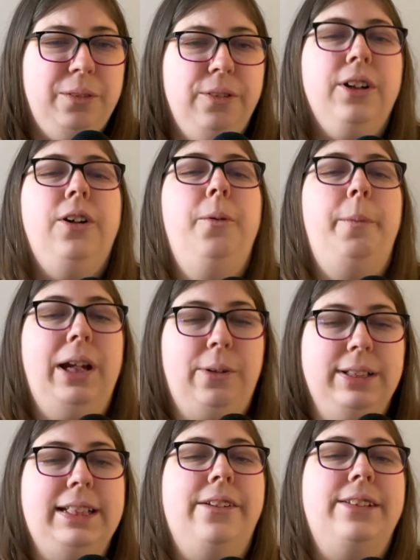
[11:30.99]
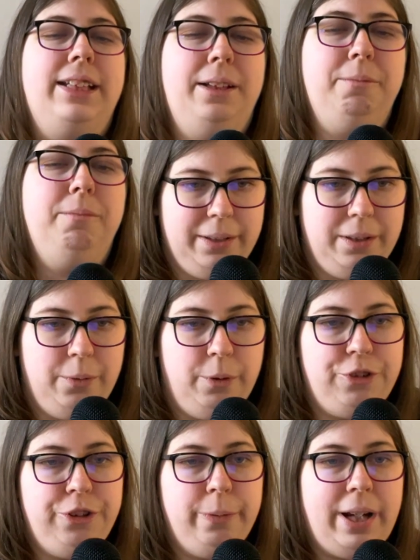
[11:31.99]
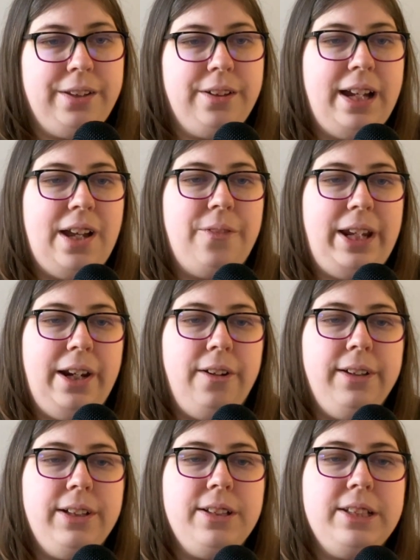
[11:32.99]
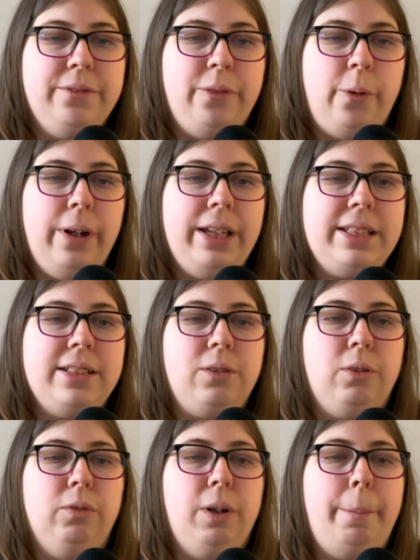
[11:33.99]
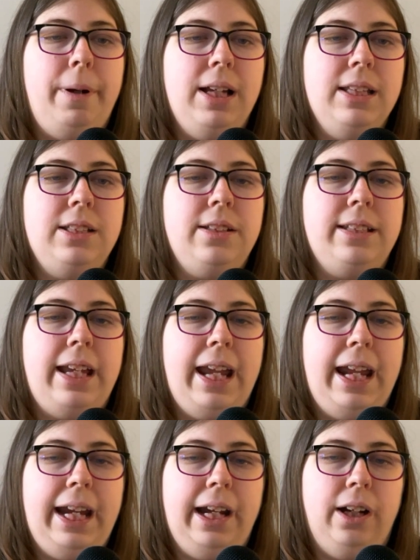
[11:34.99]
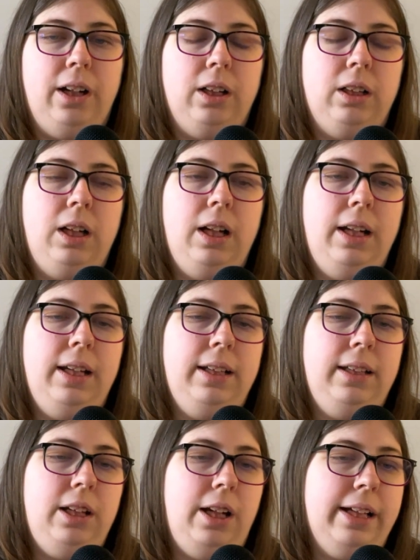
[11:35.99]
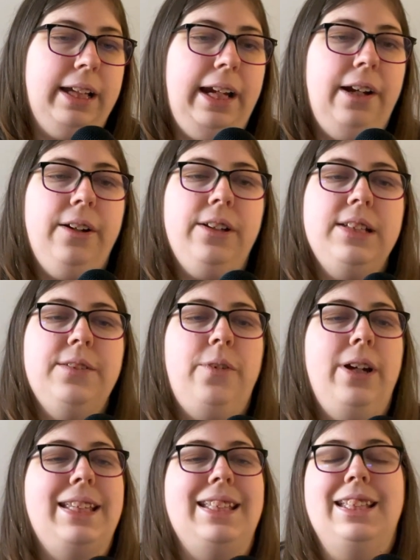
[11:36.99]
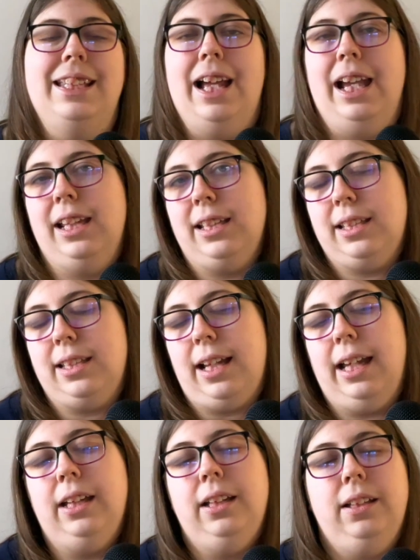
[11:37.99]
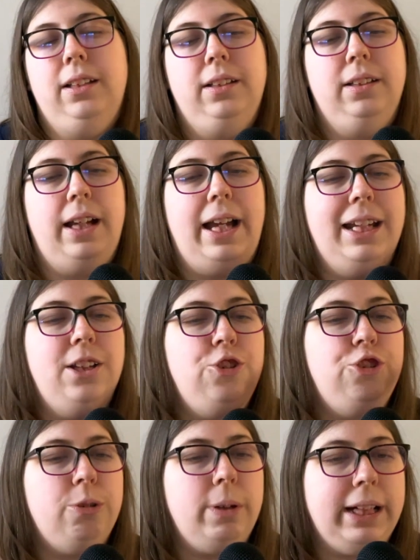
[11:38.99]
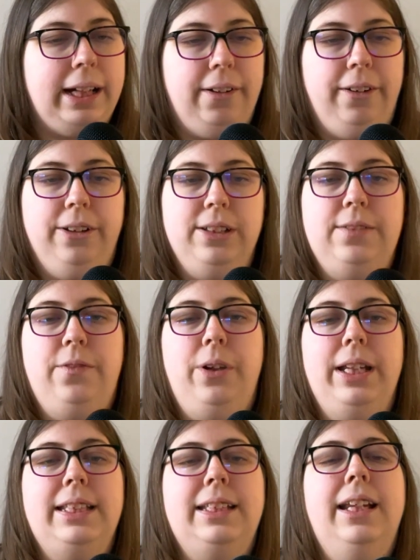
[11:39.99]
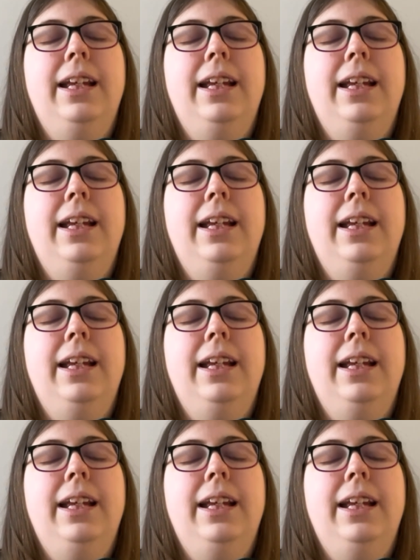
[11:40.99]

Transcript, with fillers: we're going Mike Wazowski. Would you rather have Ariel's voice or Rapunzel's hair? Look, Ariel's voice is nice. I I enjoy Ariel's voice.